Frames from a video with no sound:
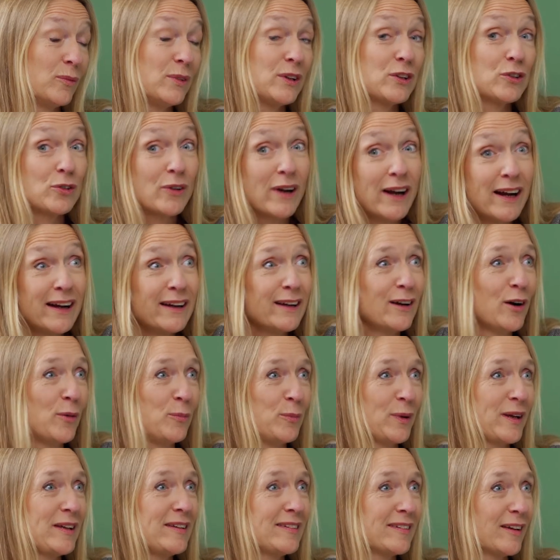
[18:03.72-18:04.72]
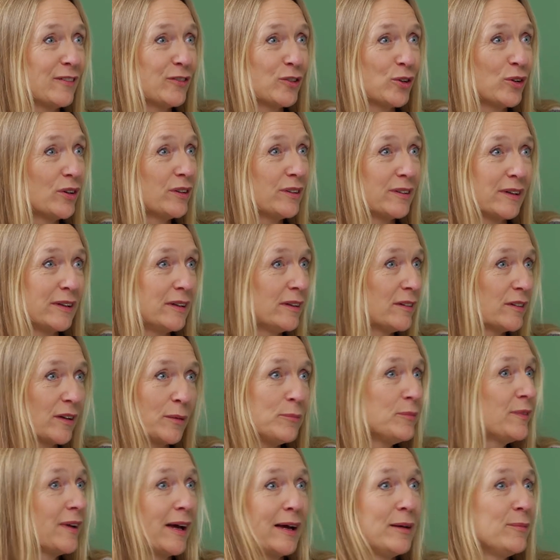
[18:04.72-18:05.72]
We try our best, of course, and
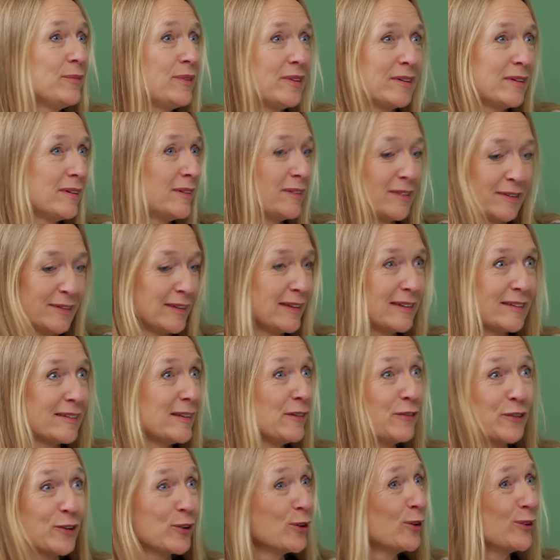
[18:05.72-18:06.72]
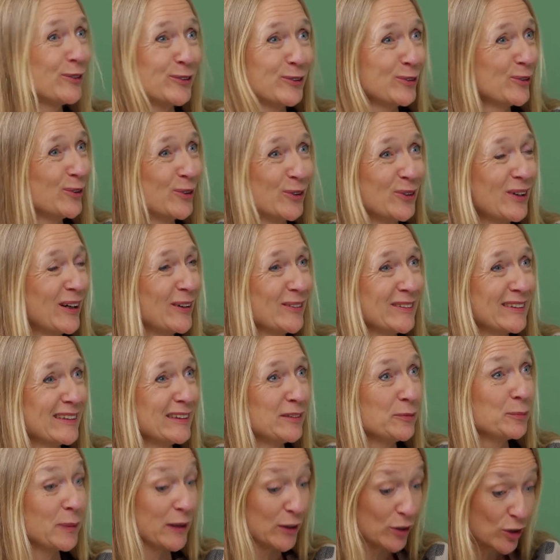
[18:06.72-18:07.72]
sometimes it's difficult. You know how it
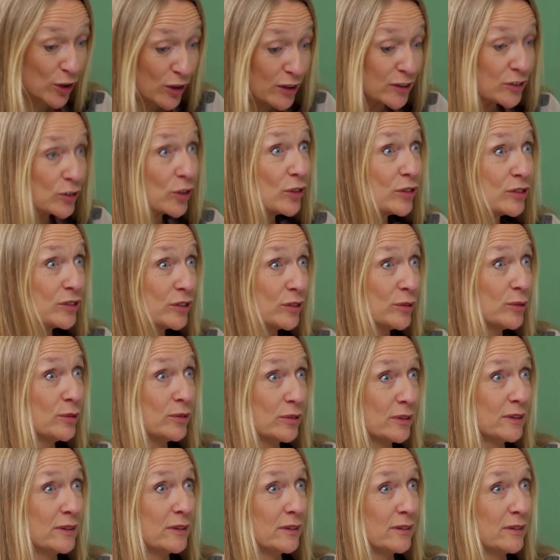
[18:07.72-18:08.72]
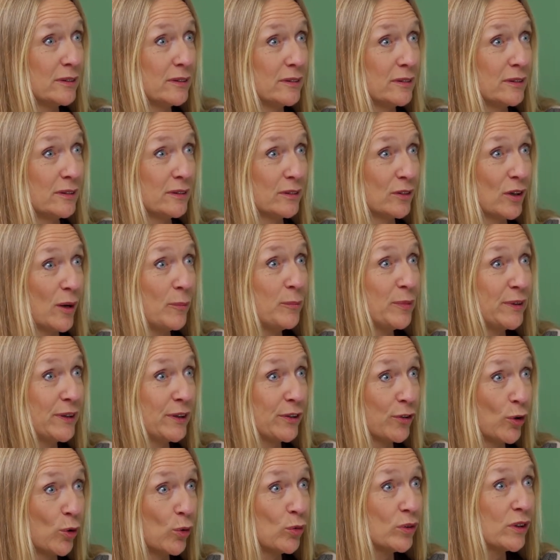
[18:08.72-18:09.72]
is, because also the
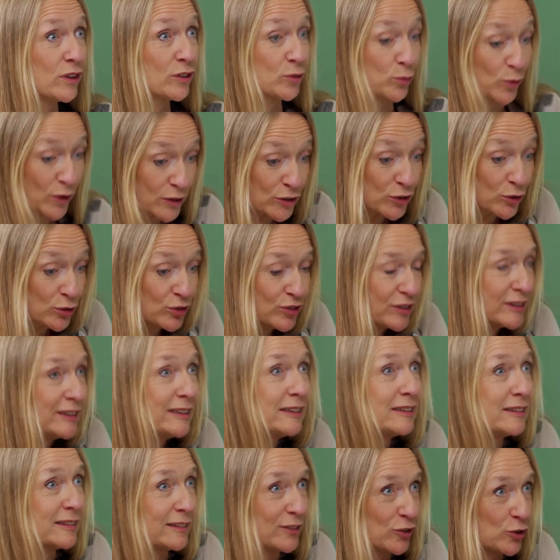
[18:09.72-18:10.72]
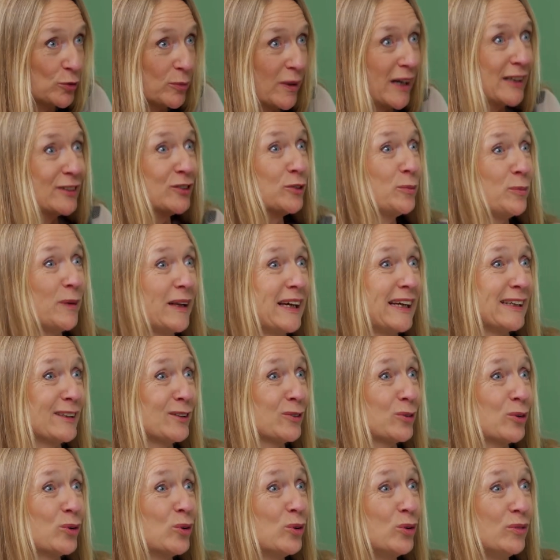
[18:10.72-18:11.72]
company owners wants to see this tomato
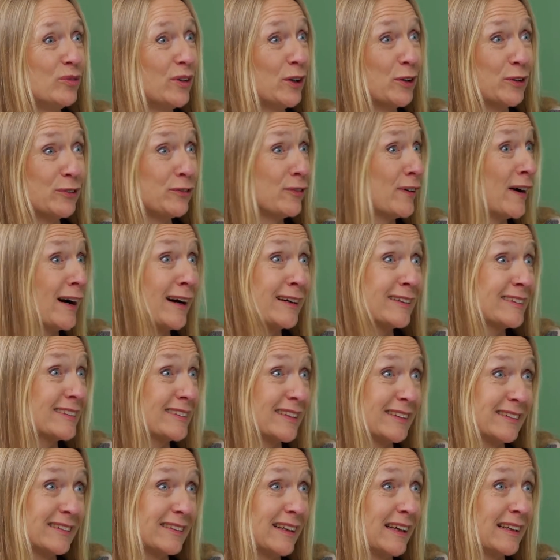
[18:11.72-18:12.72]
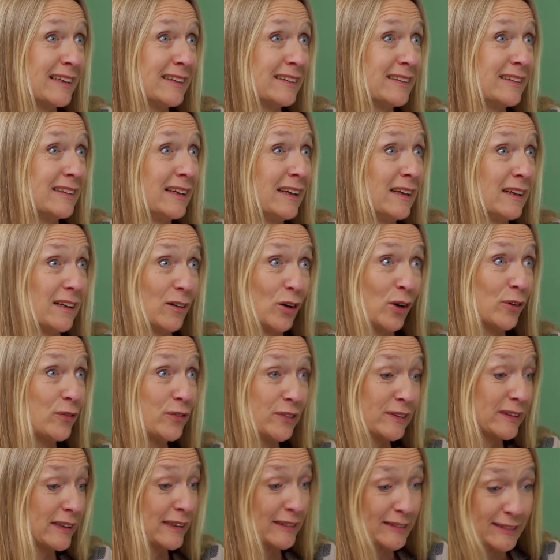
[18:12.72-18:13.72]
plant grow very fast, and
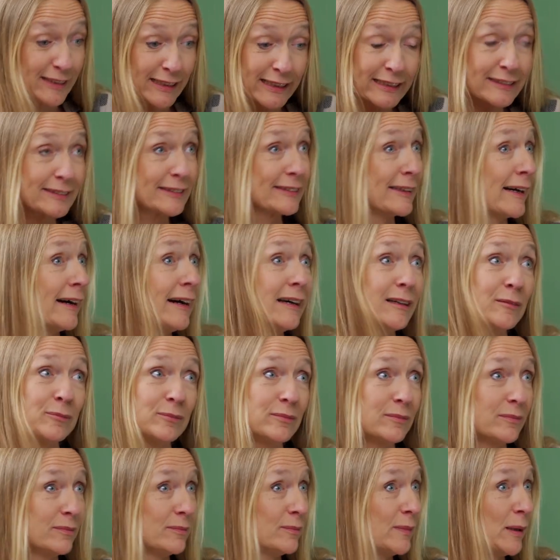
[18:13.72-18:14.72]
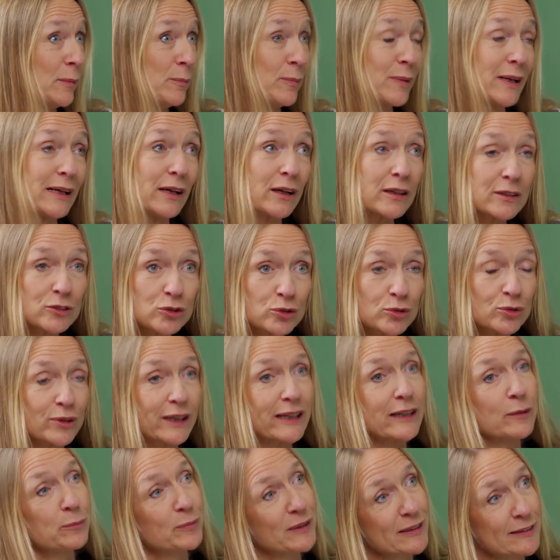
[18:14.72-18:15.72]
often it takes time. To
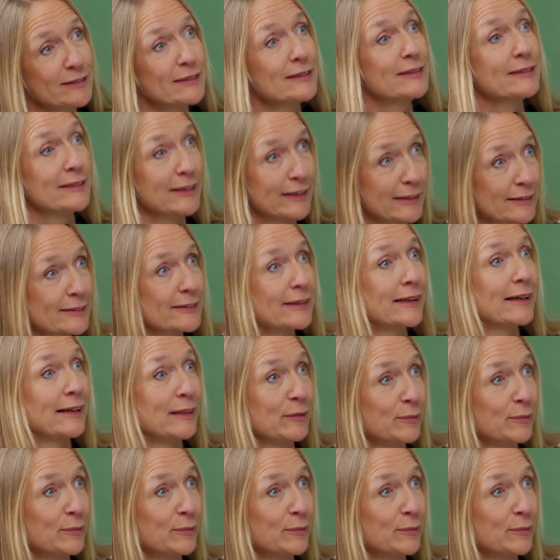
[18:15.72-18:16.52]
create a business takes time.